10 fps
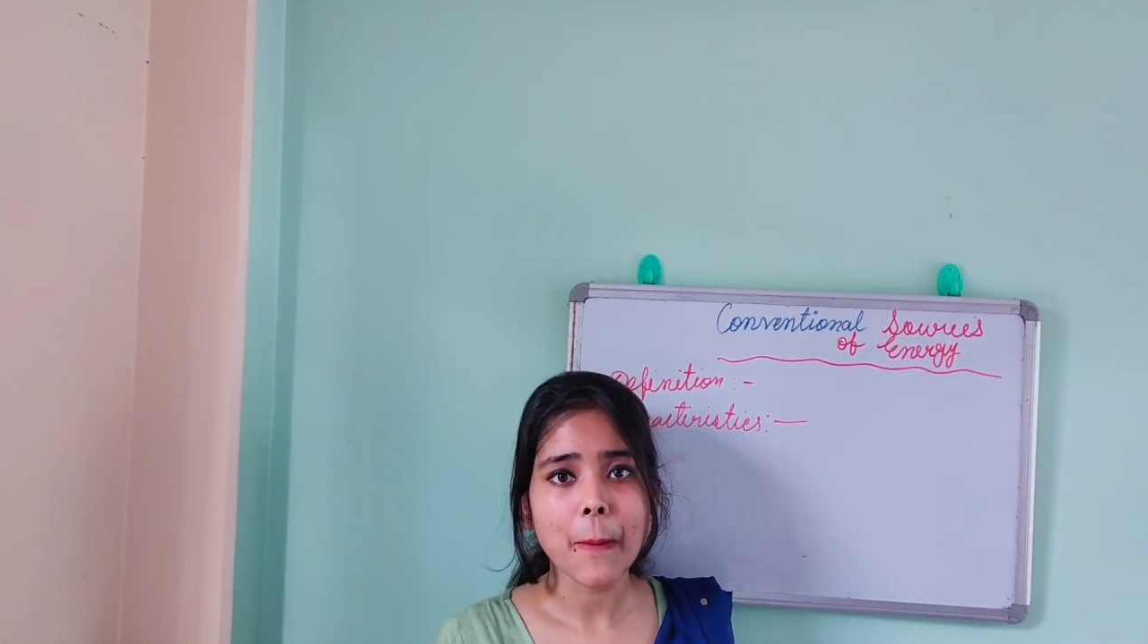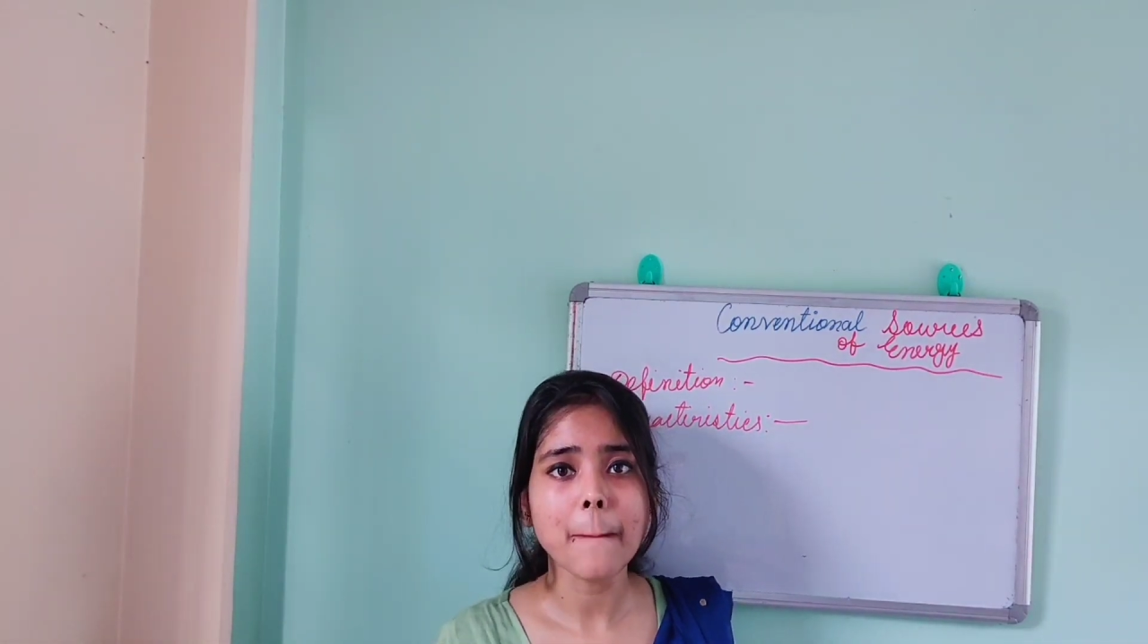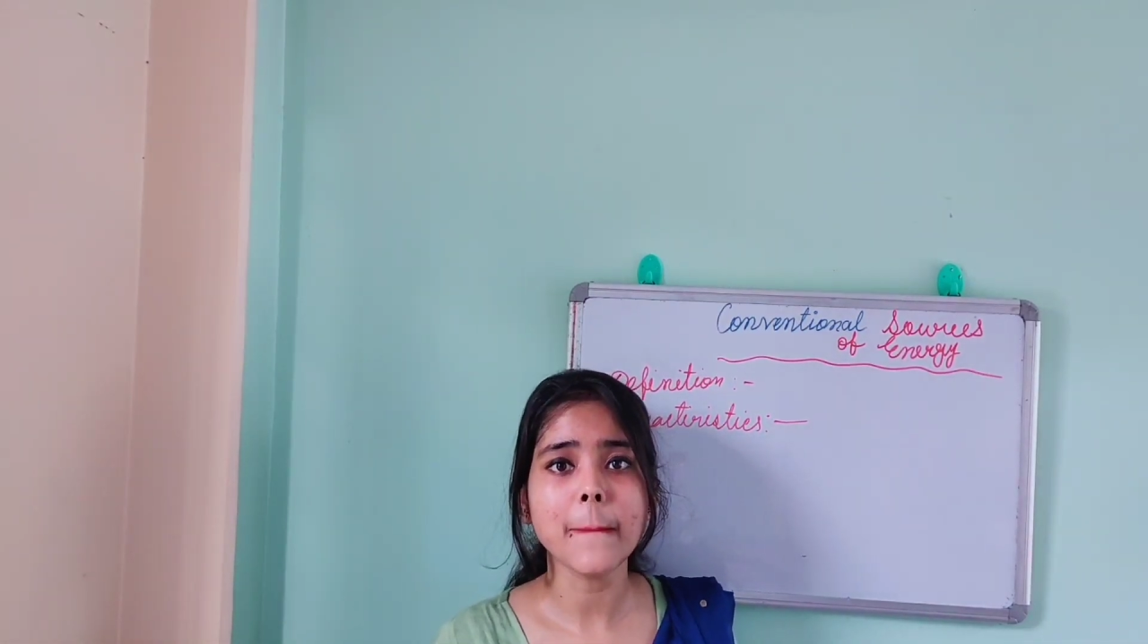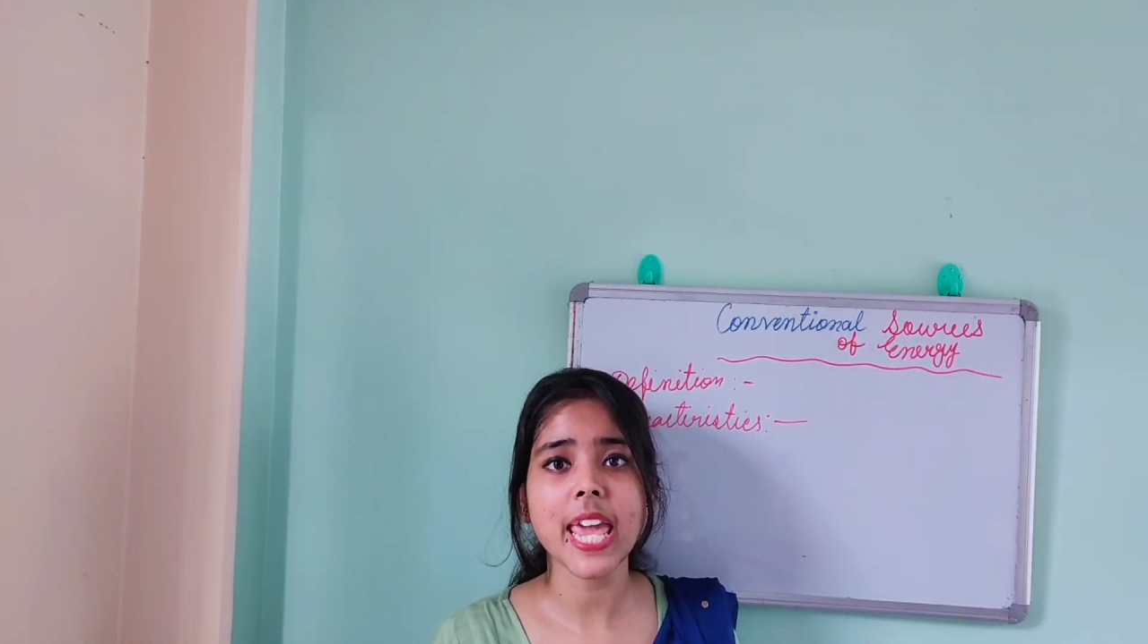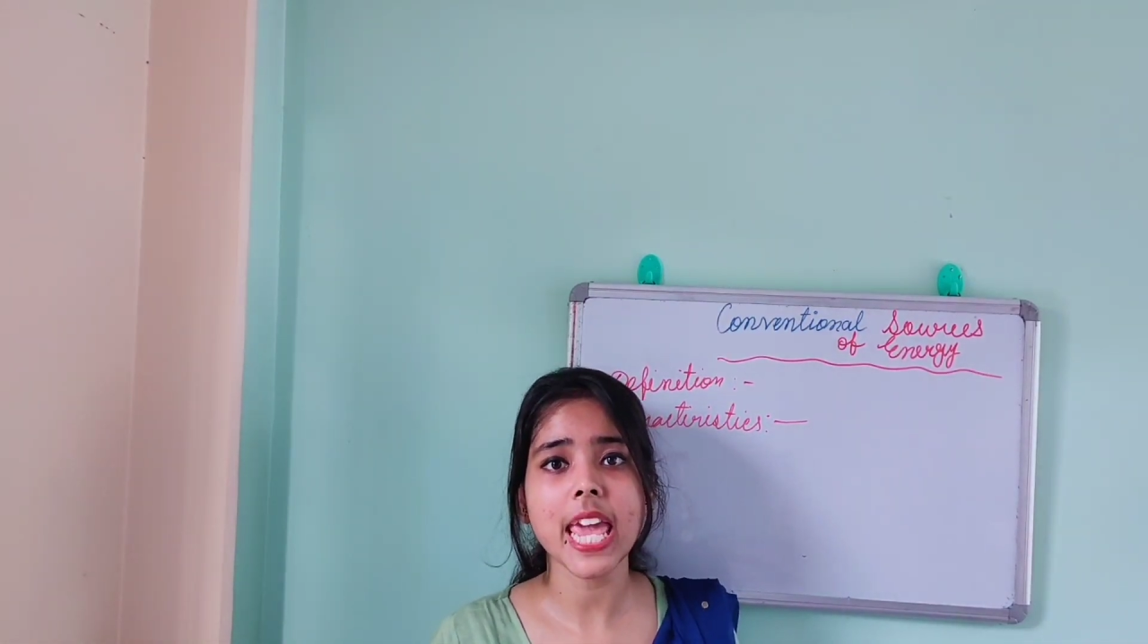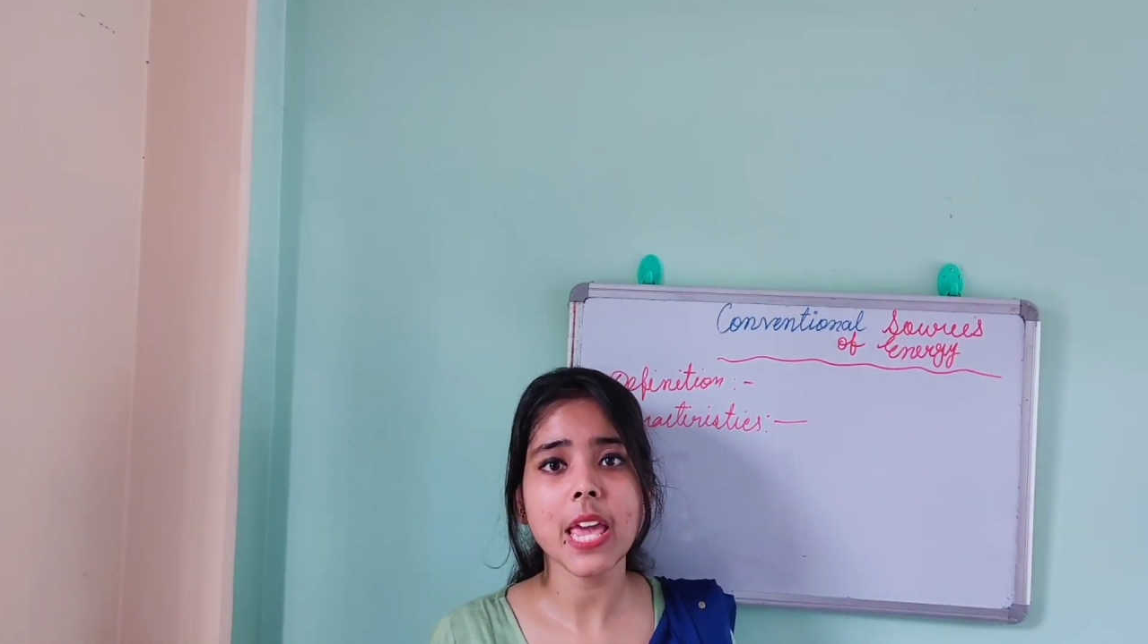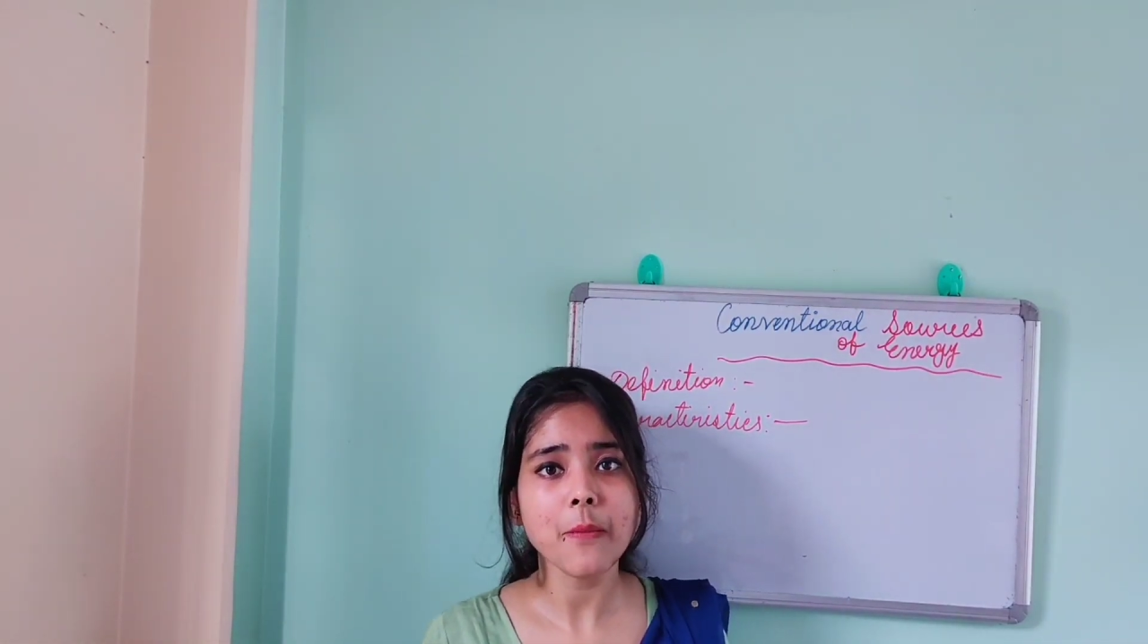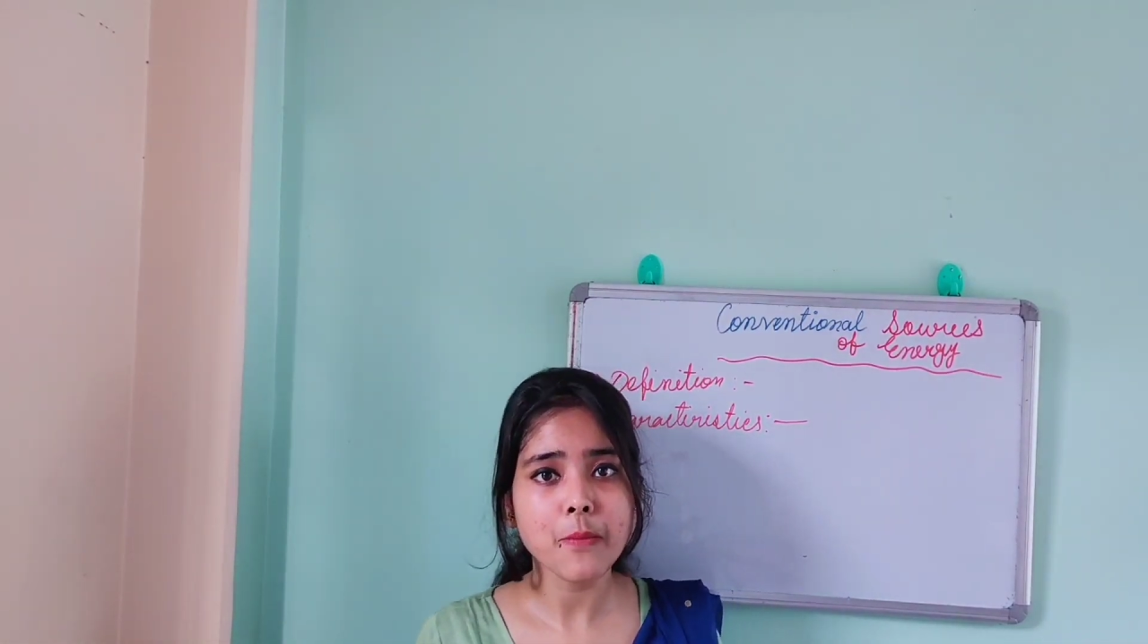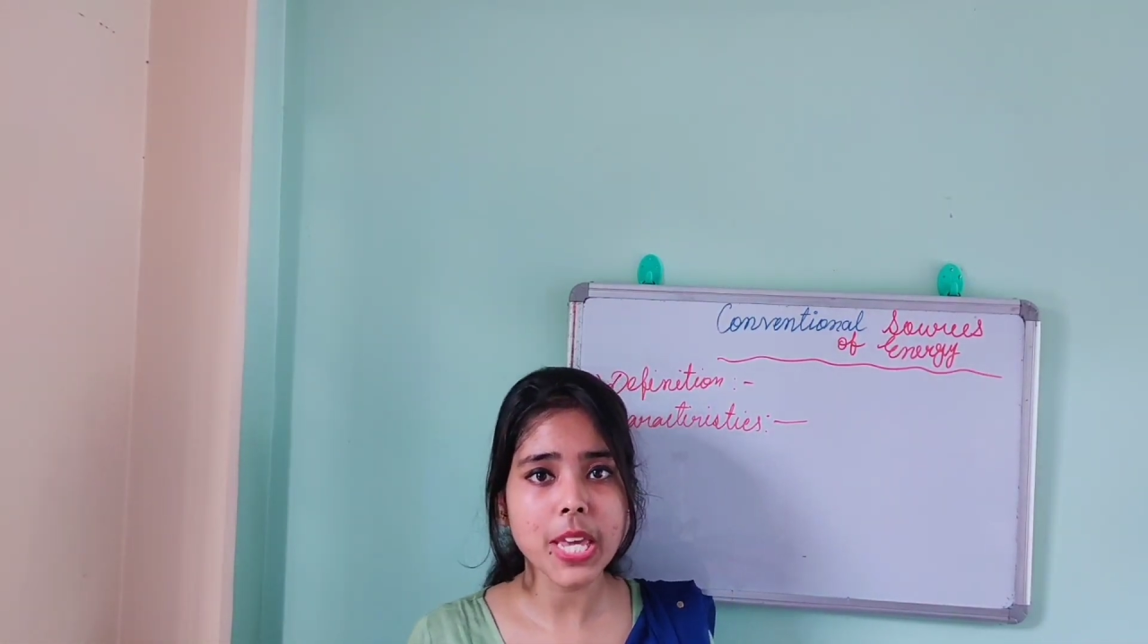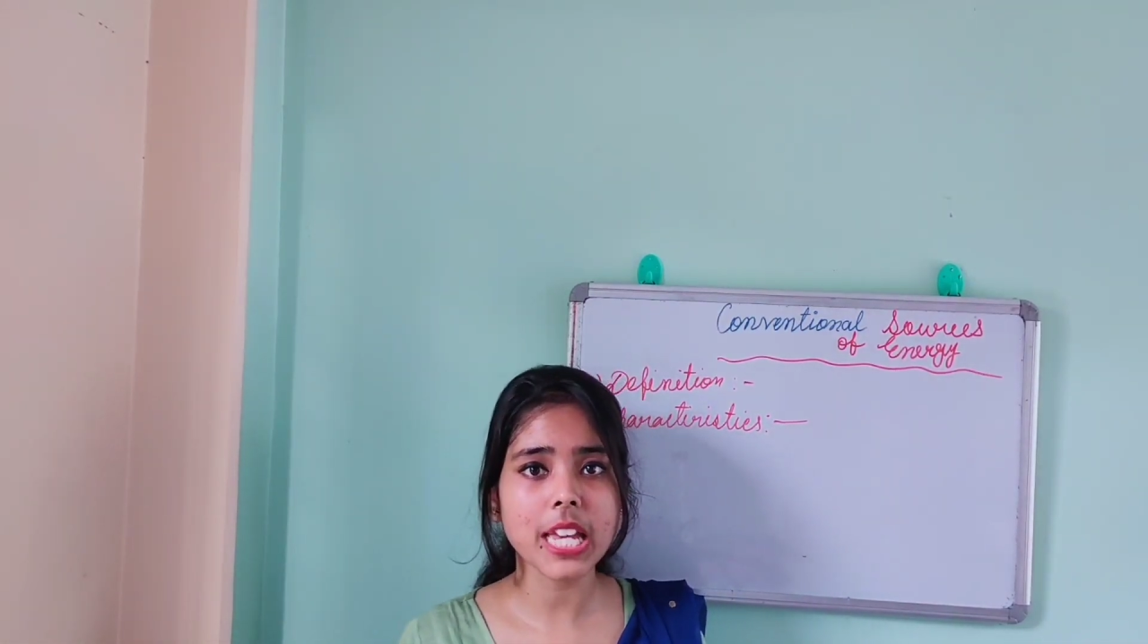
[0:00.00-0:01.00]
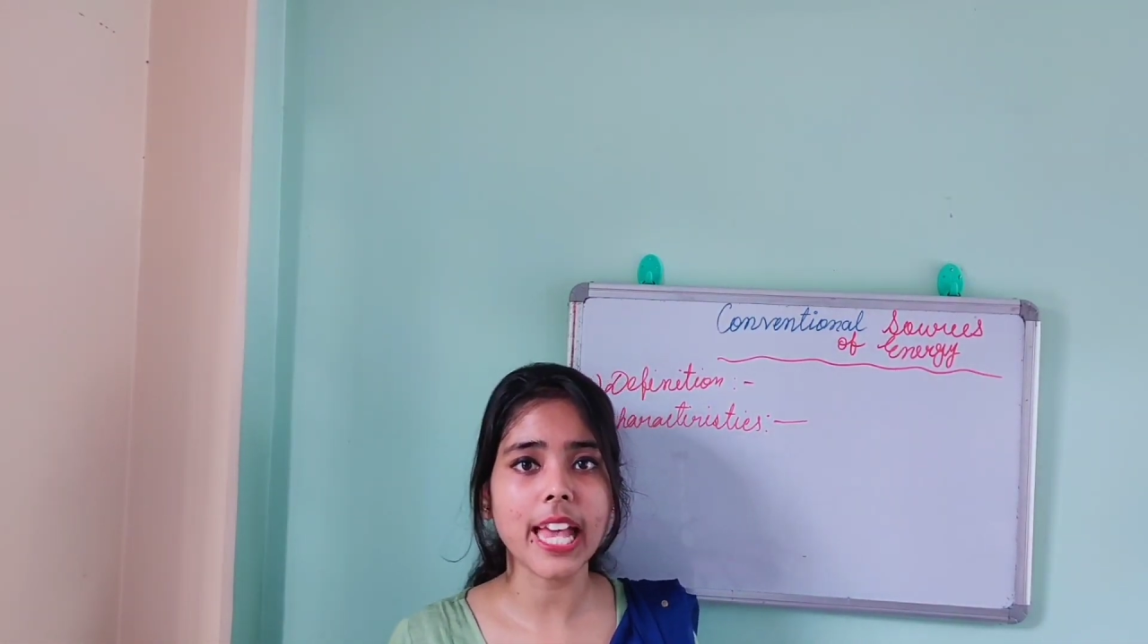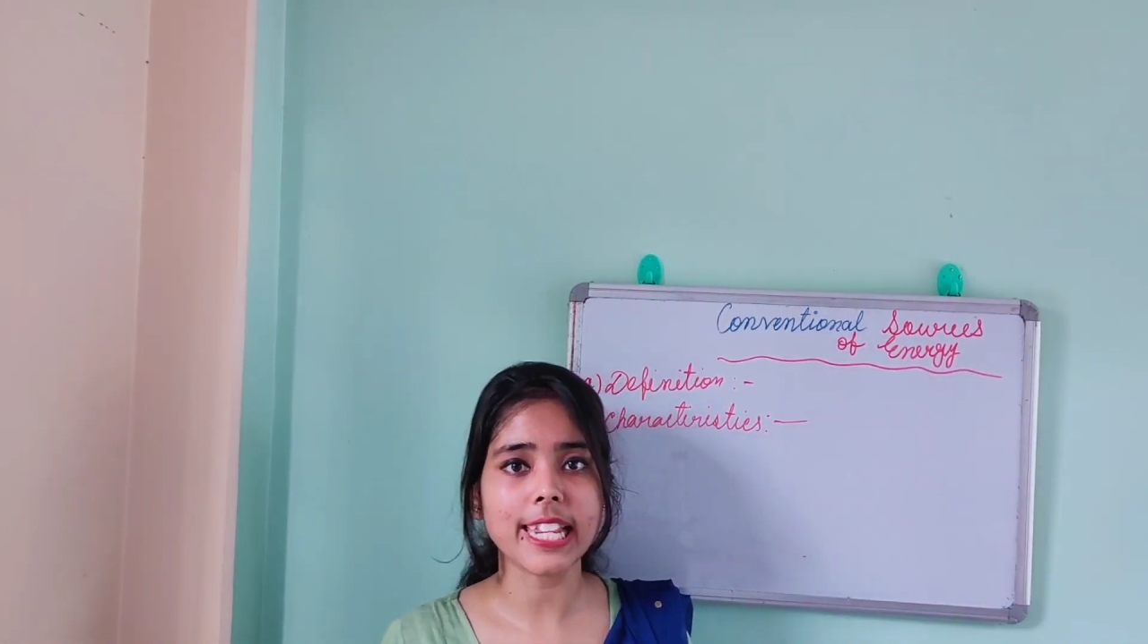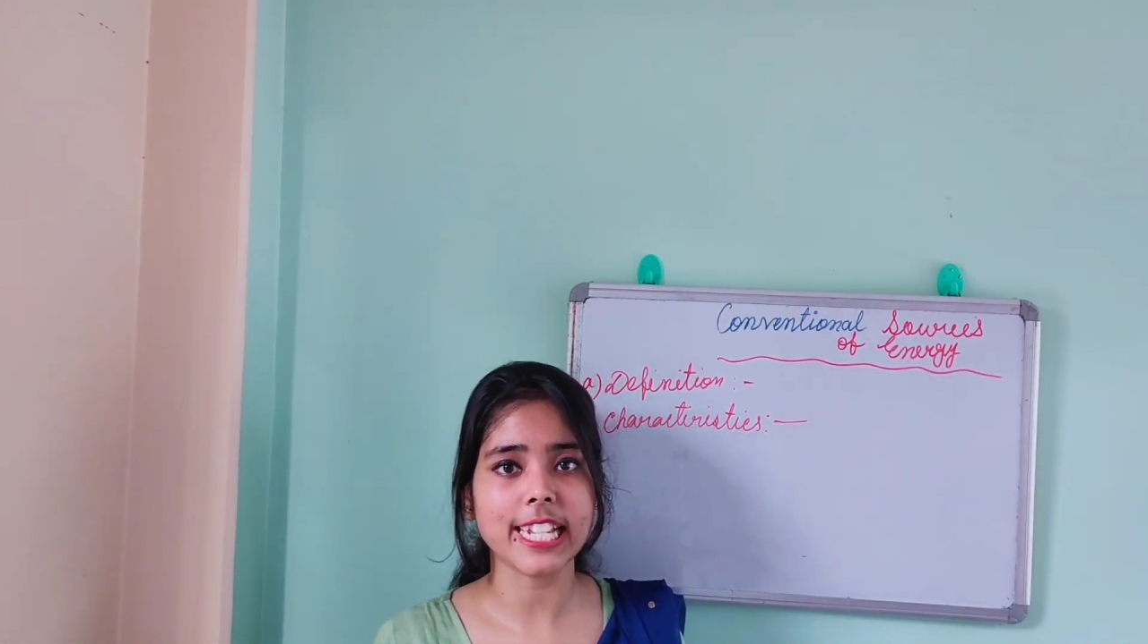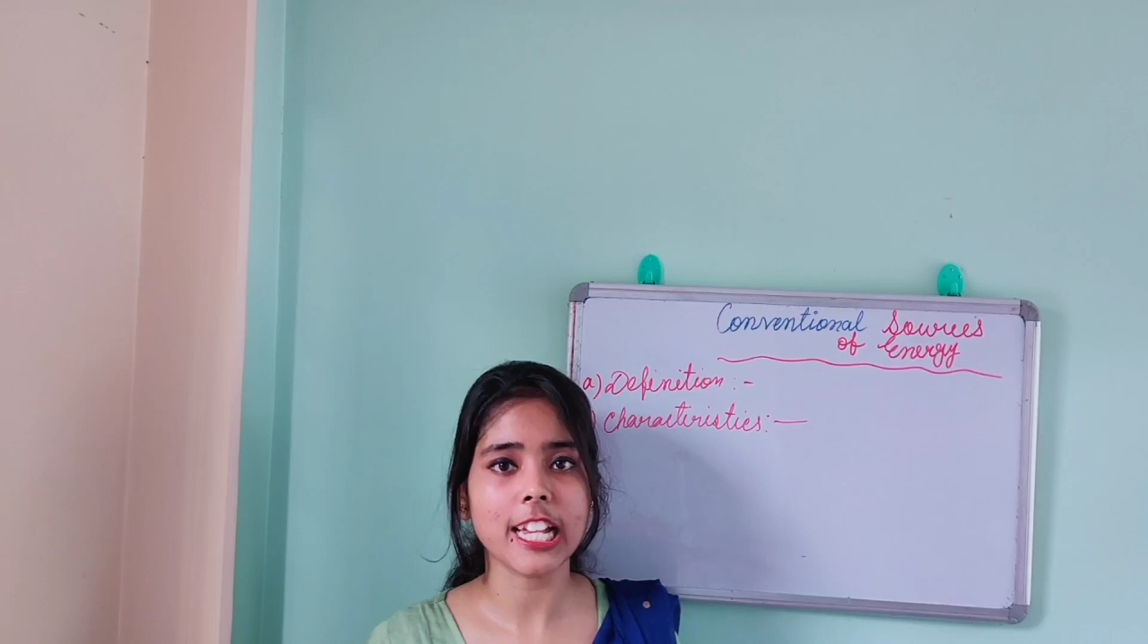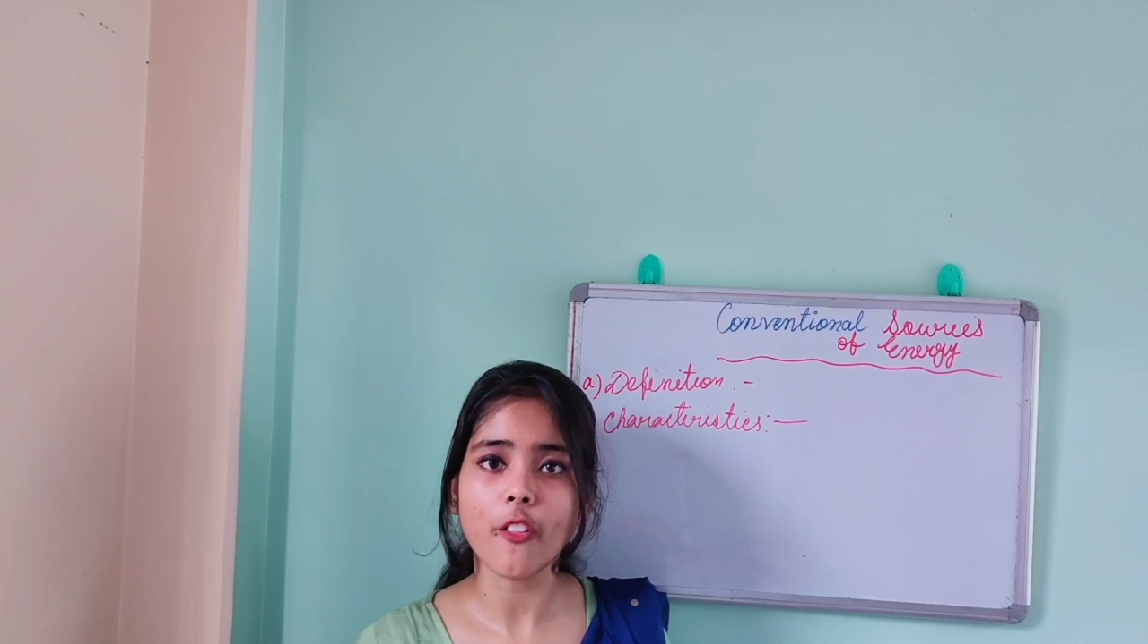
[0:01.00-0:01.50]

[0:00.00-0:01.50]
may be getting